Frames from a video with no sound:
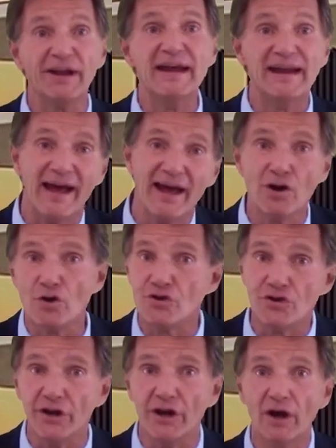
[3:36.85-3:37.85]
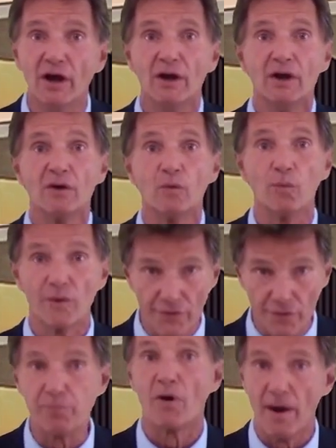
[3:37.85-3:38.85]
clean energy.
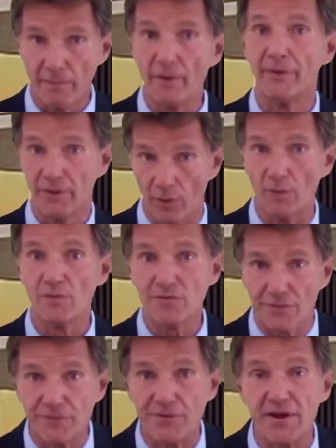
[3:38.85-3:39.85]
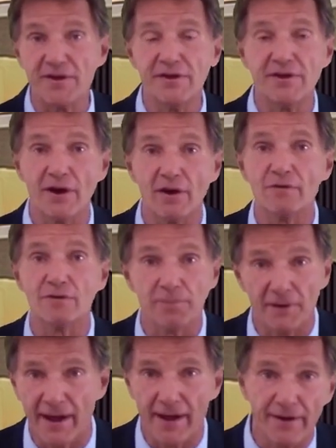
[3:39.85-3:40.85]
One of the primary goals of taking care of
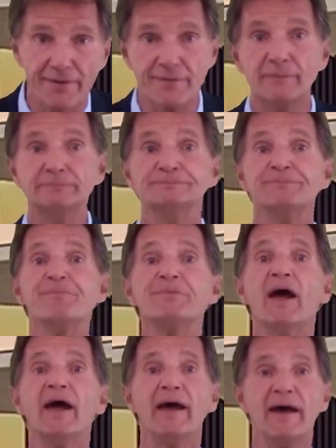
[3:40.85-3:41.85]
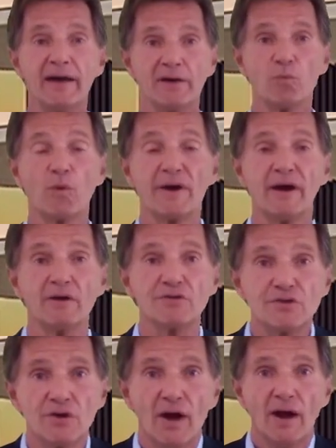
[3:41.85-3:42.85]
the planet. And what
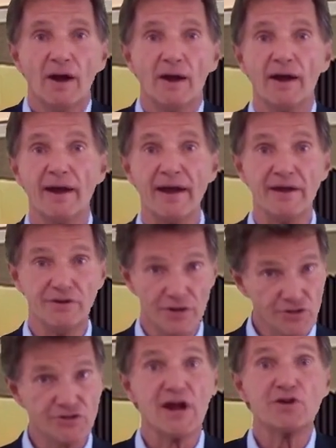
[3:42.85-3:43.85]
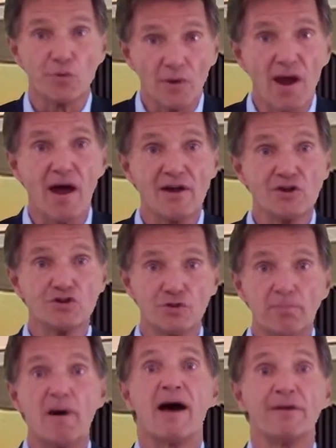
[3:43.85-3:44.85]
else? a
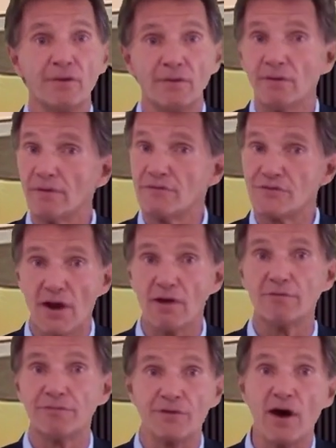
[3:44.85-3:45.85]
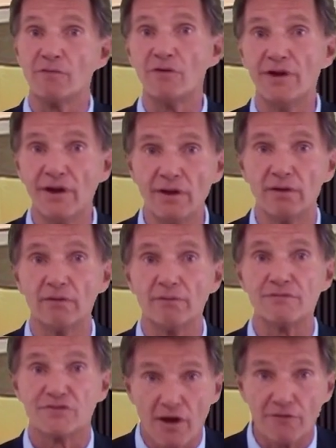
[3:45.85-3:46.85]
decentralized model of self-governing,
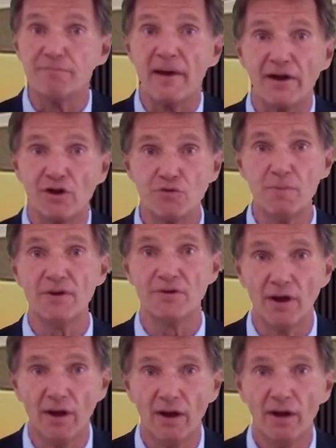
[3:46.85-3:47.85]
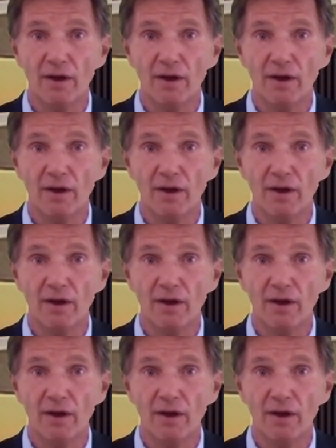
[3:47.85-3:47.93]
of self-management.